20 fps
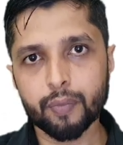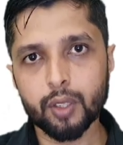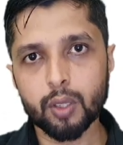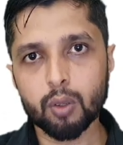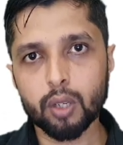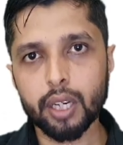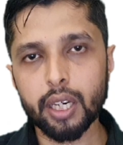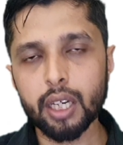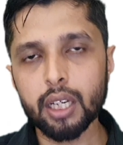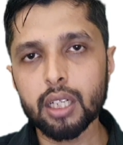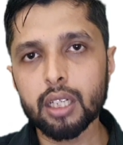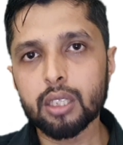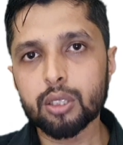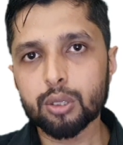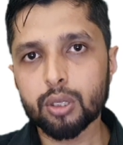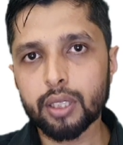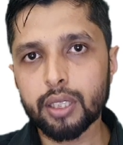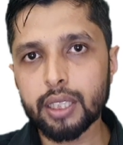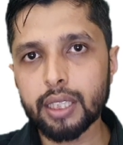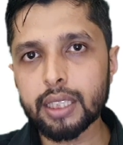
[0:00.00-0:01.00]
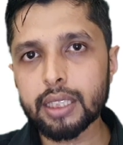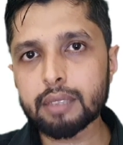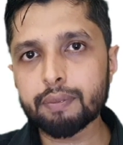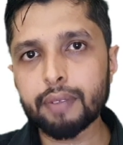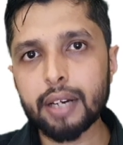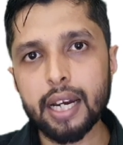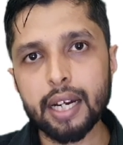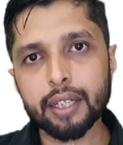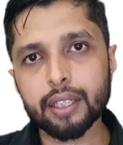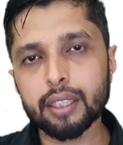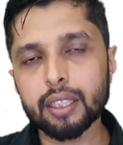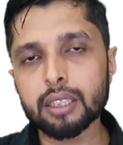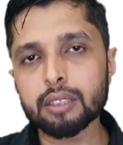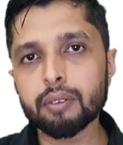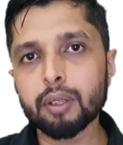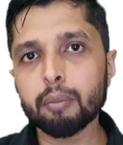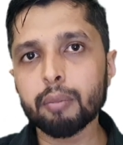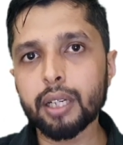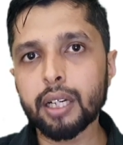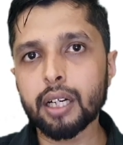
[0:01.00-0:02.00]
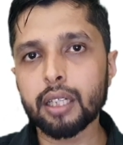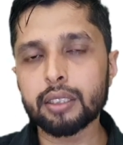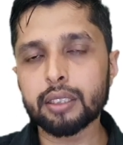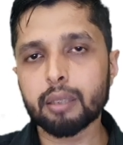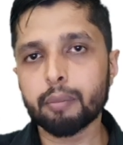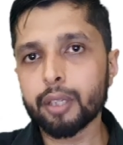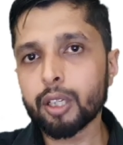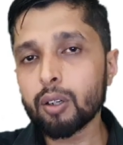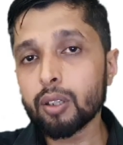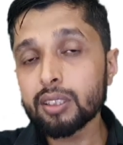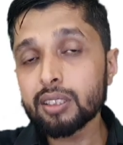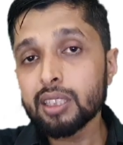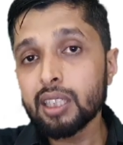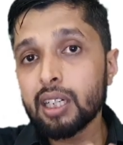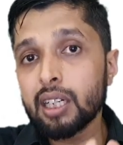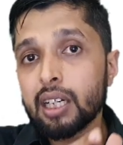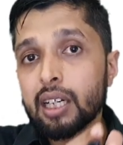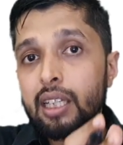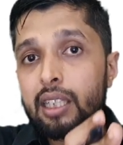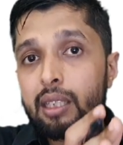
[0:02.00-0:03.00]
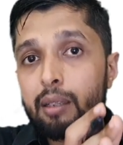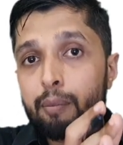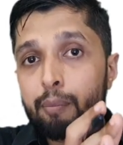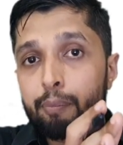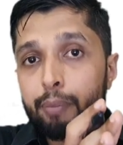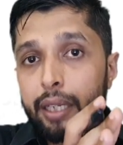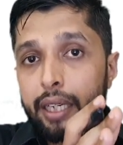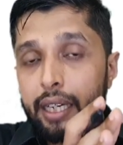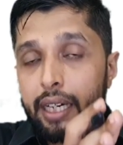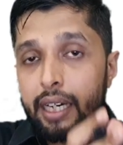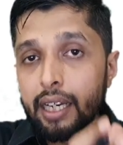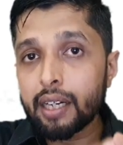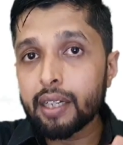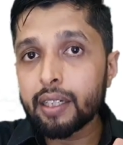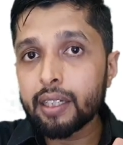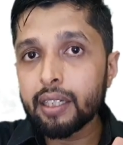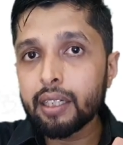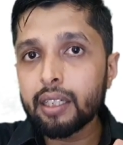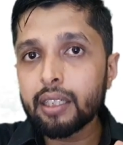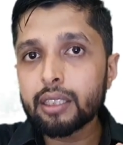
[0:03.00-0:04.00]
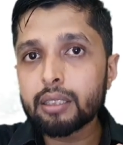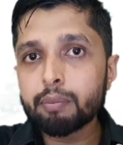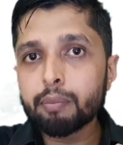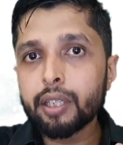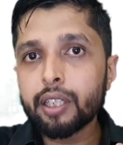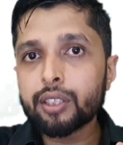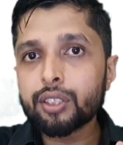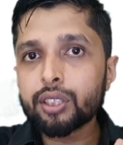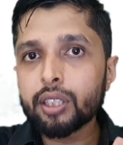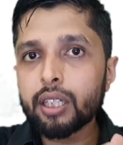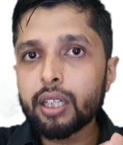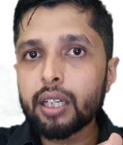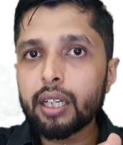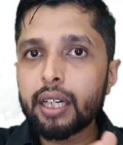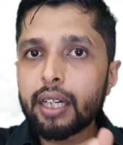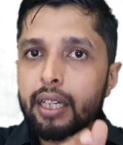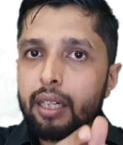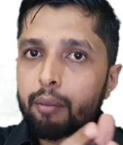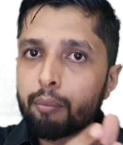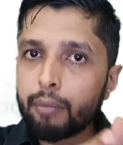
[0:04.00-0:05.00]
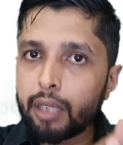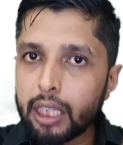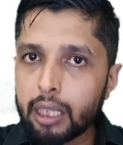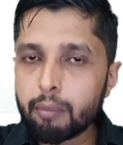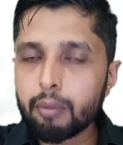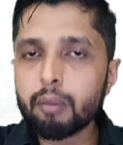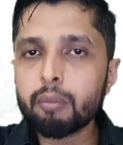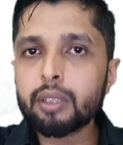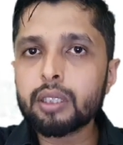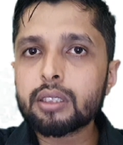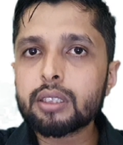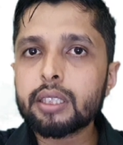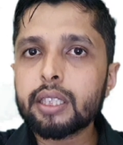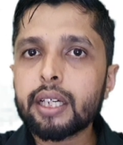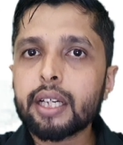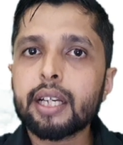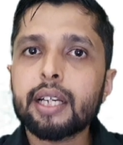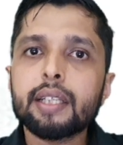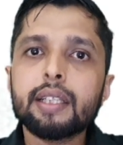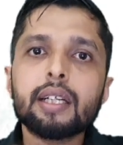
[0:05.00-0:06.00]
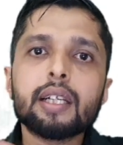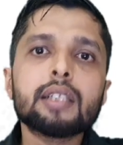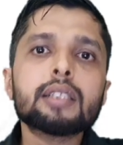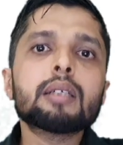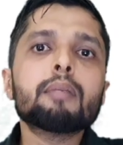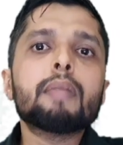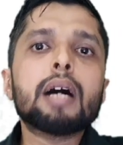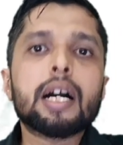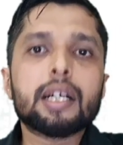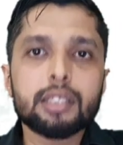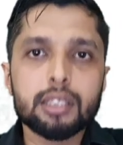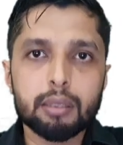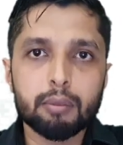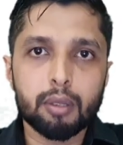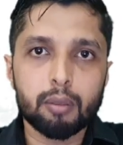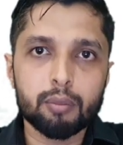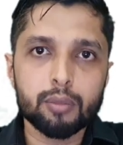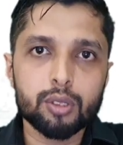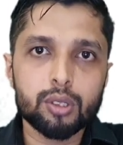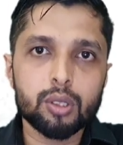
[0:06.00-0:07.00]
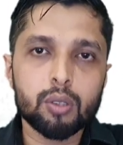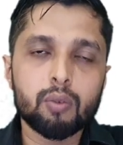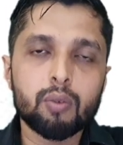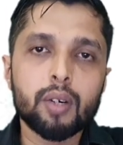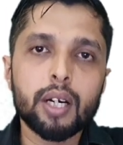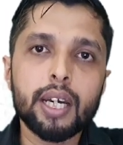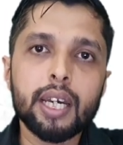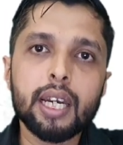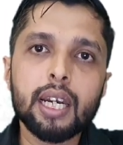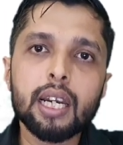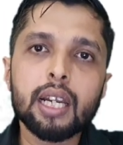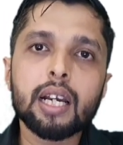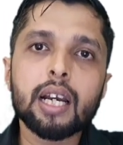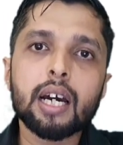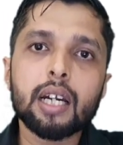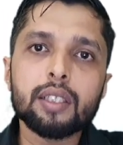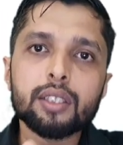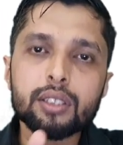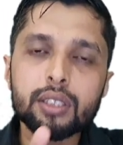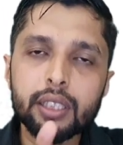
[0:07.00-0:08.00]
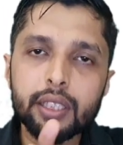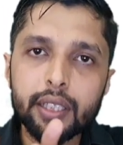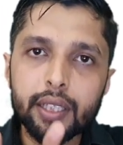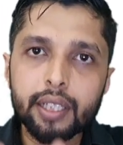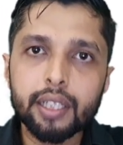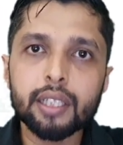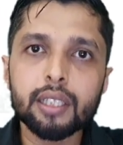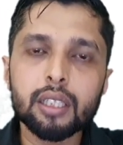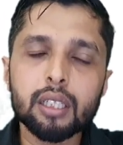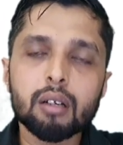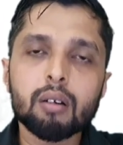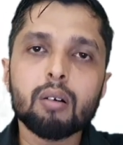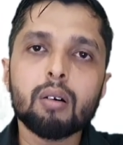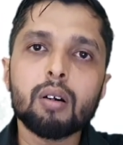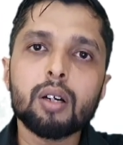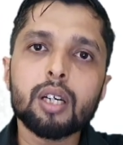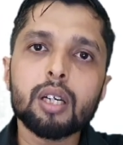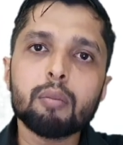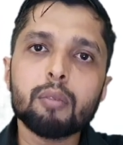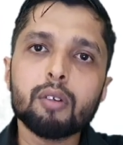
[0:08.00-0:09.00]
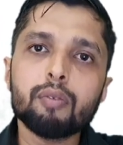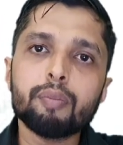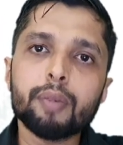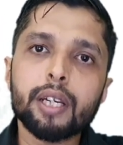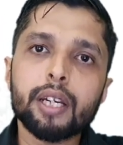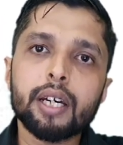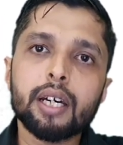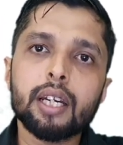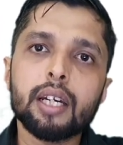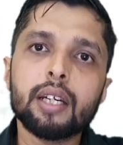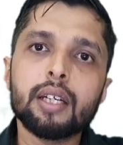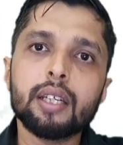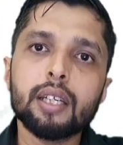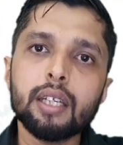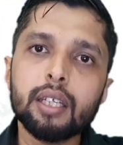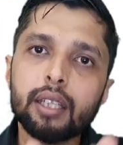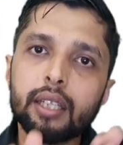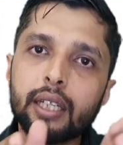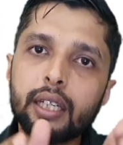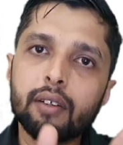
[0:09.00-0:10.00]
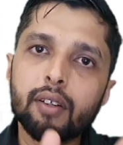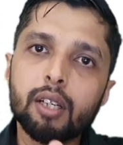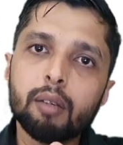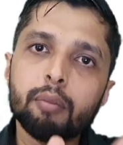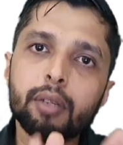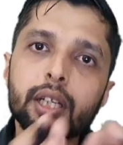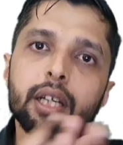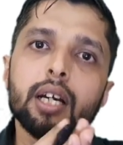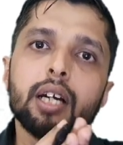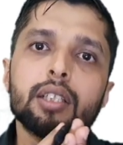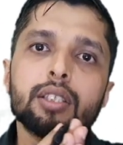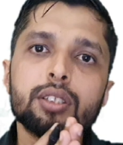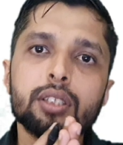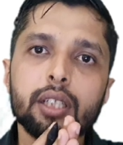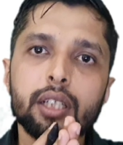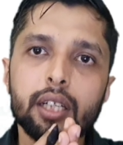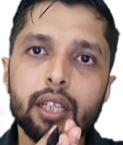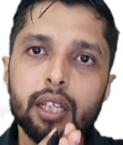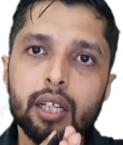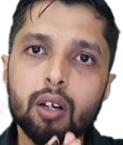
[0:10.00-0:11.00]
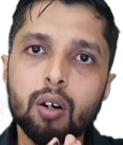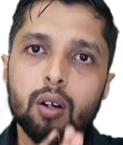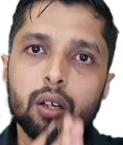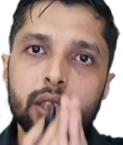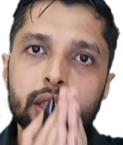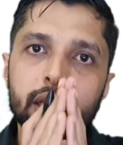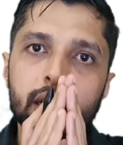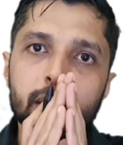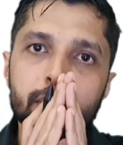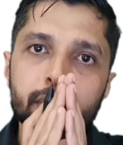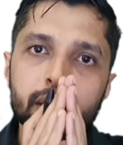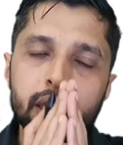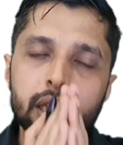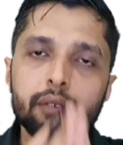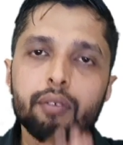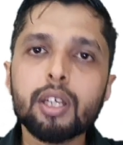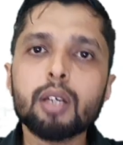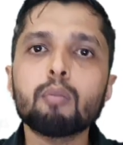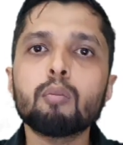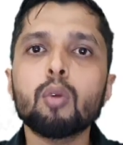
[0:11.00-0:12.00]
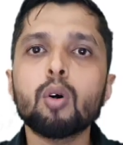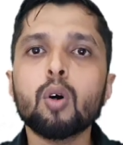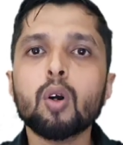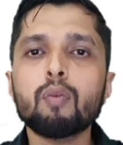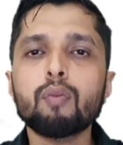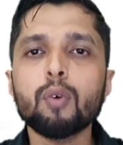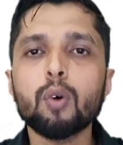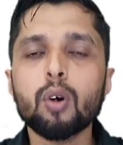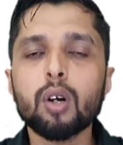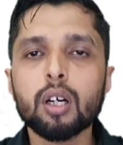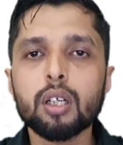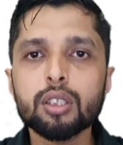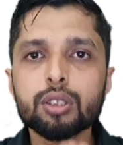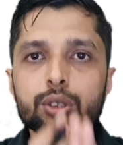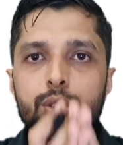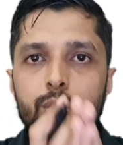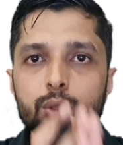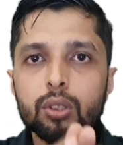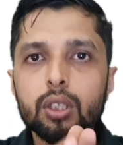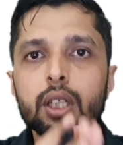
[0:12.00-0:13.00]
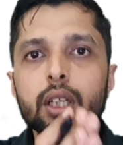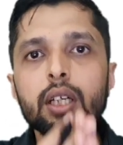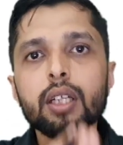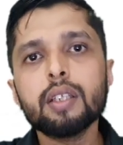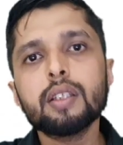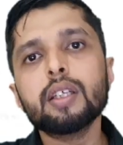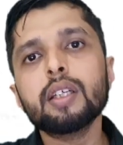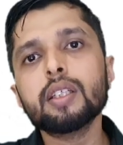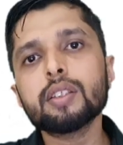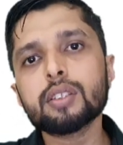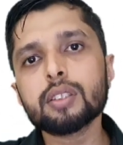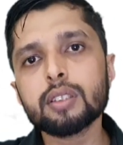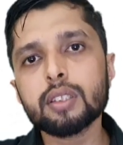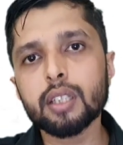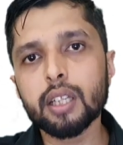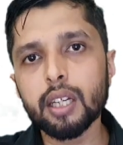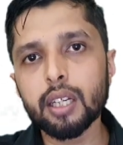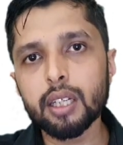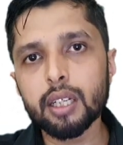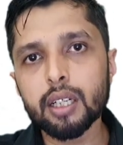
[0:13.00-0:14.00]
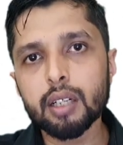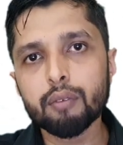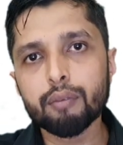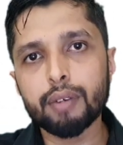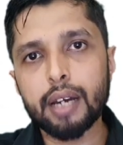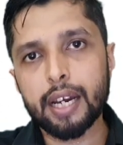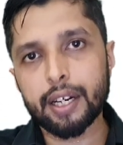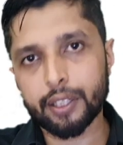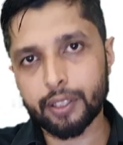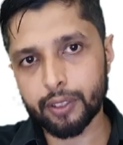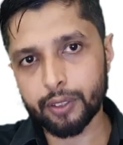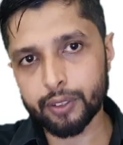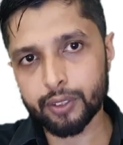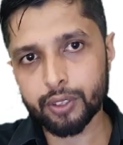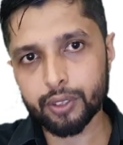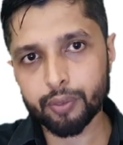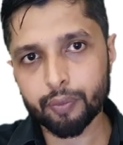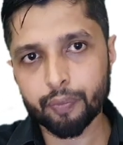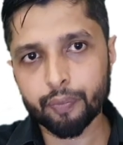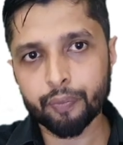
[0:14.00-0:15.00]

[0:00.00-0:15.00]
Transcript: Okay, so these factors will be considered because the penalty is mentioned like minimum is there and there is a maximum. So while considering the quantum of penalty, they will be considering, or they will be giving more focus to these three factors.